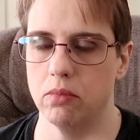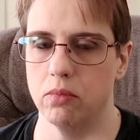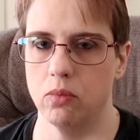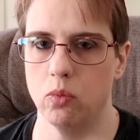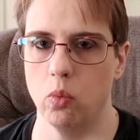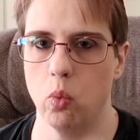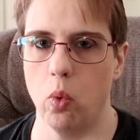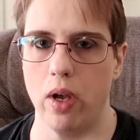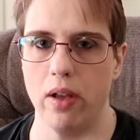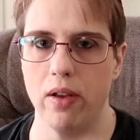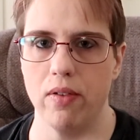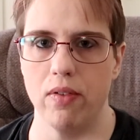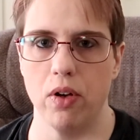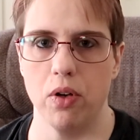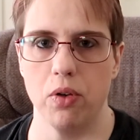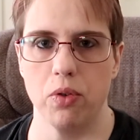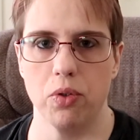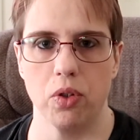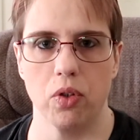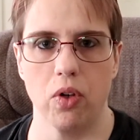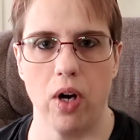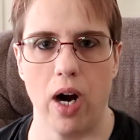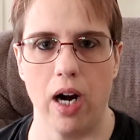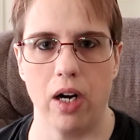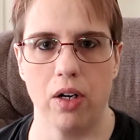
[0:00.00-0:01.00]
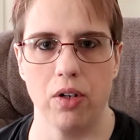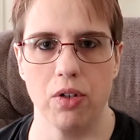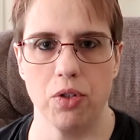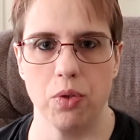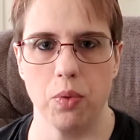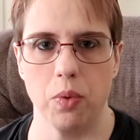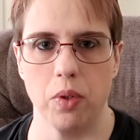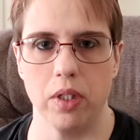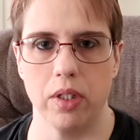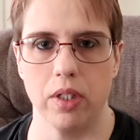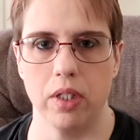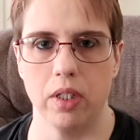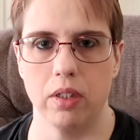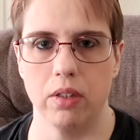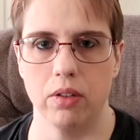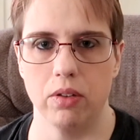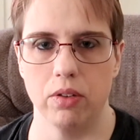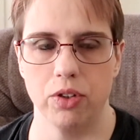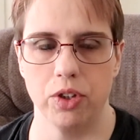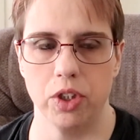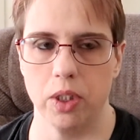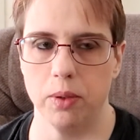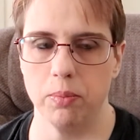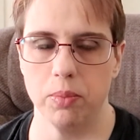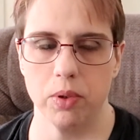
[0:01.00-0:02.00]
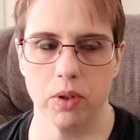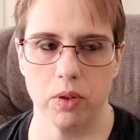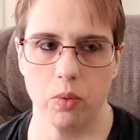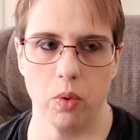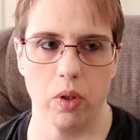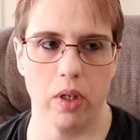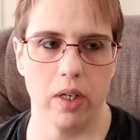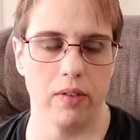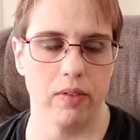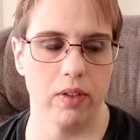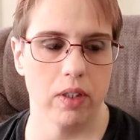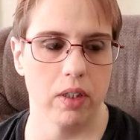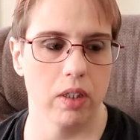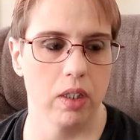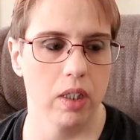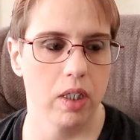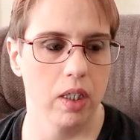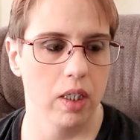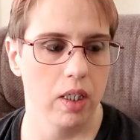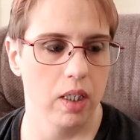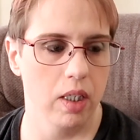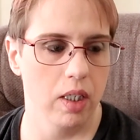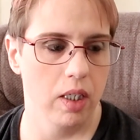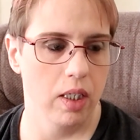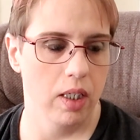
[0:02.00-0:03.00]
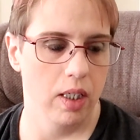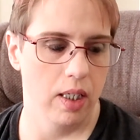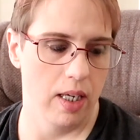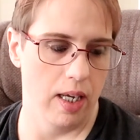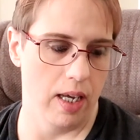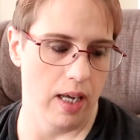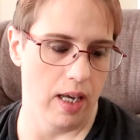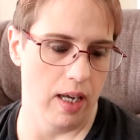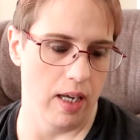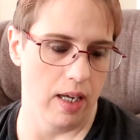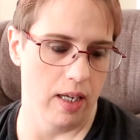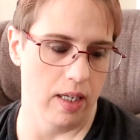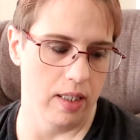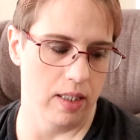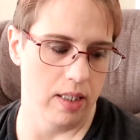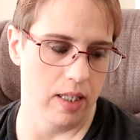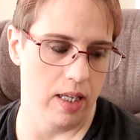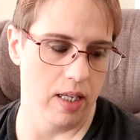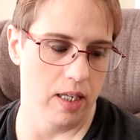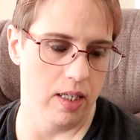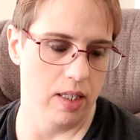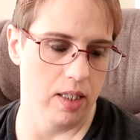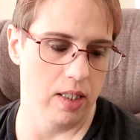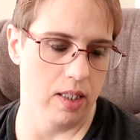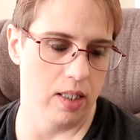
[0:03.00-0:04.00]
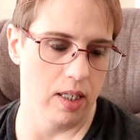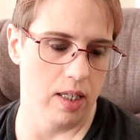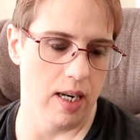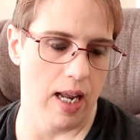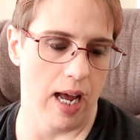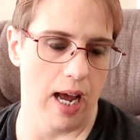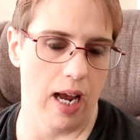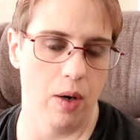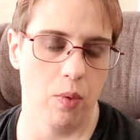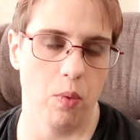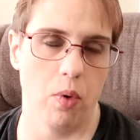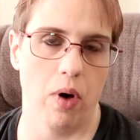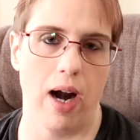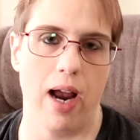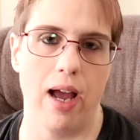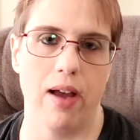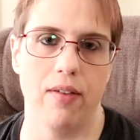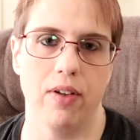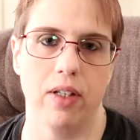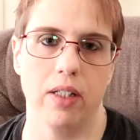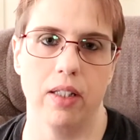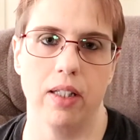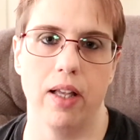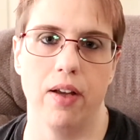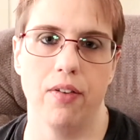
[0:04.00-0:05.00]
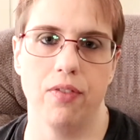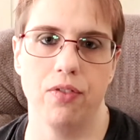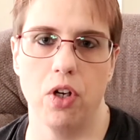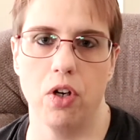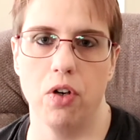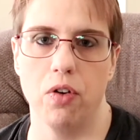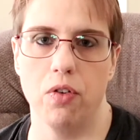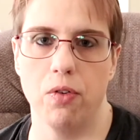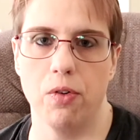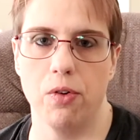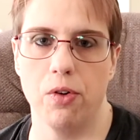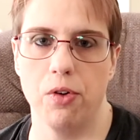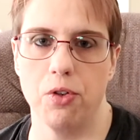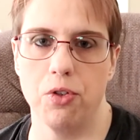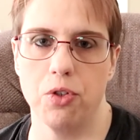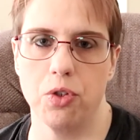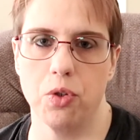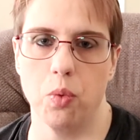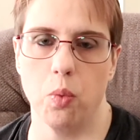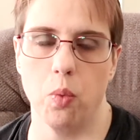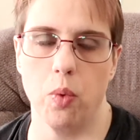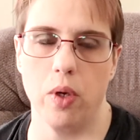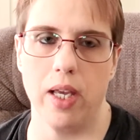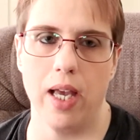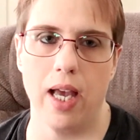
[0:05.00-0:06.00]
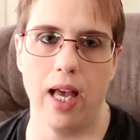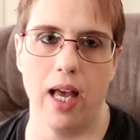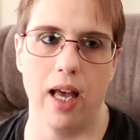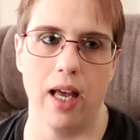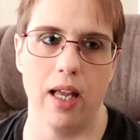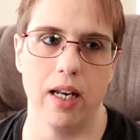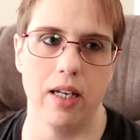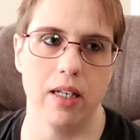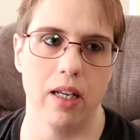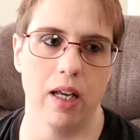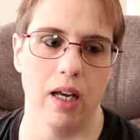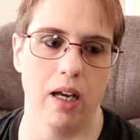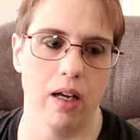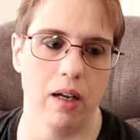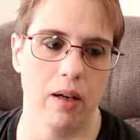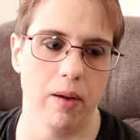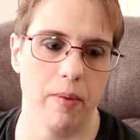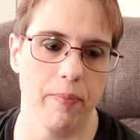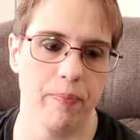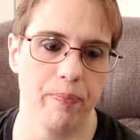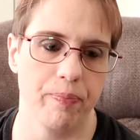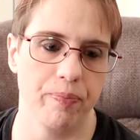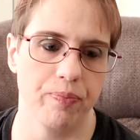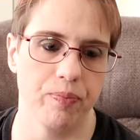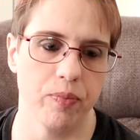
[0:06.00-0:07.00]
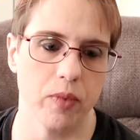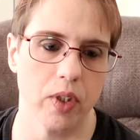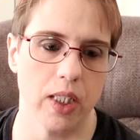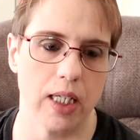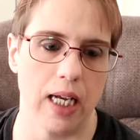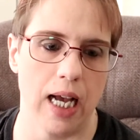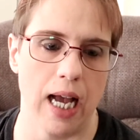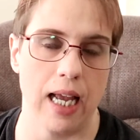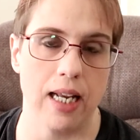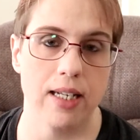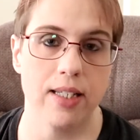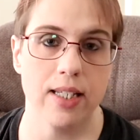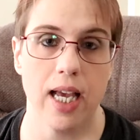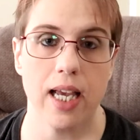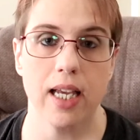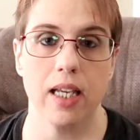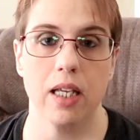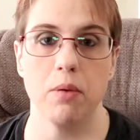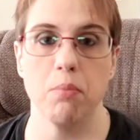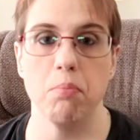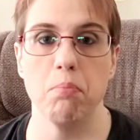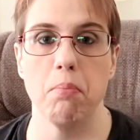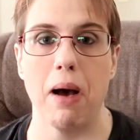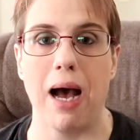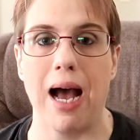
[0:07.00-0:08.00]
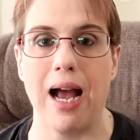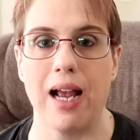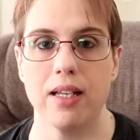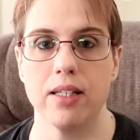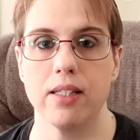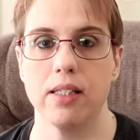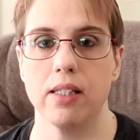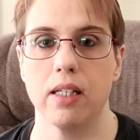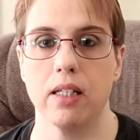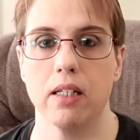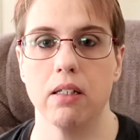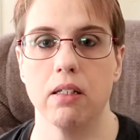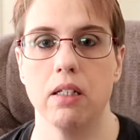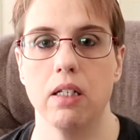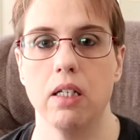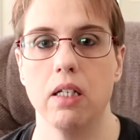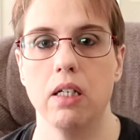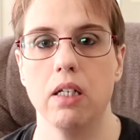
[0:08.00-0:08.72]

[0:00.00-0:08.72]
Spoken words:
Huevos crackers with it, chips, whatever. And then tonight we're having leftovers. We had, I had taken ground